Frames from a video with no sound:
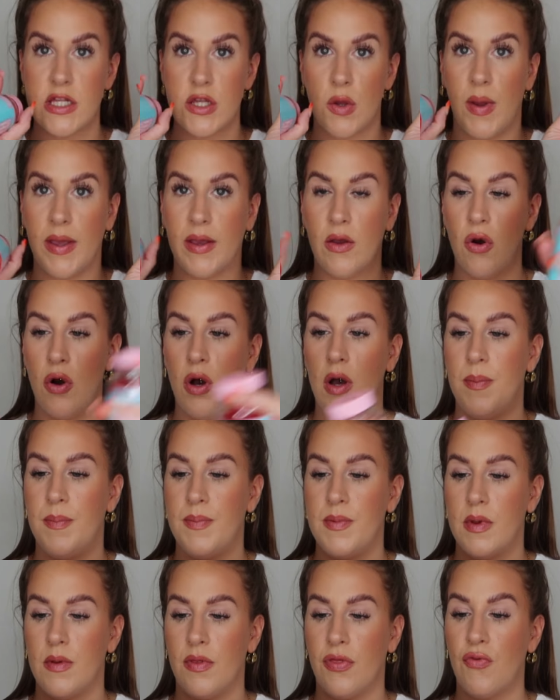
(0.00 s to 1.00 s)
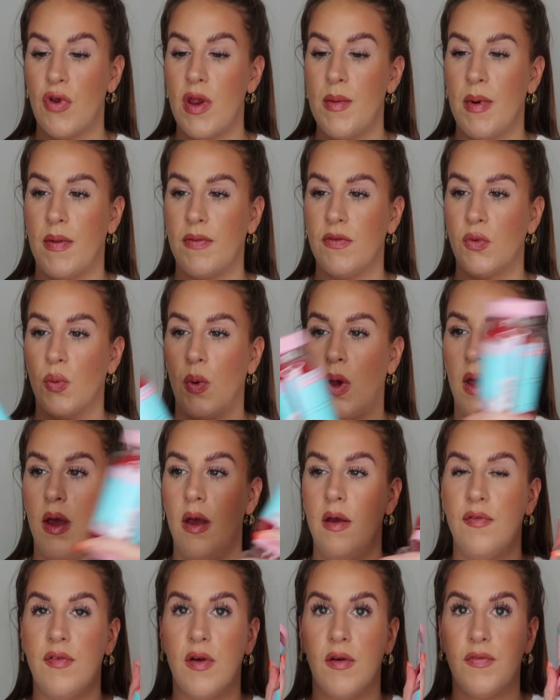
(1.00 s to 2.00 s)
So I got a 3 months
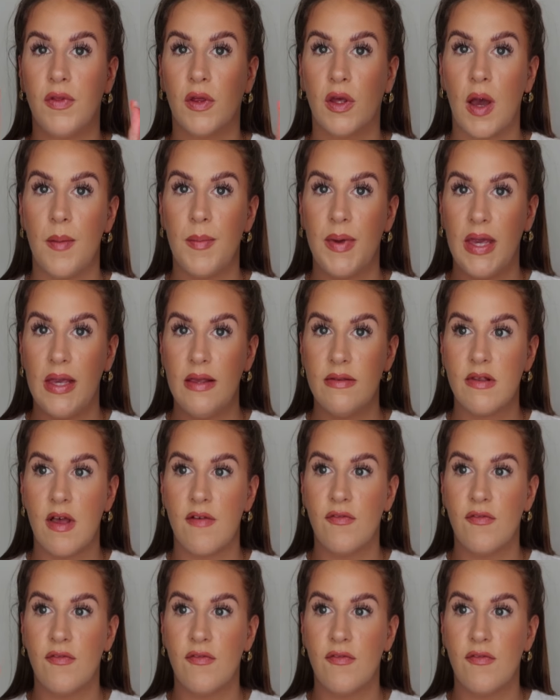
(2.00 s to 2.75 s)
worth of the gummies.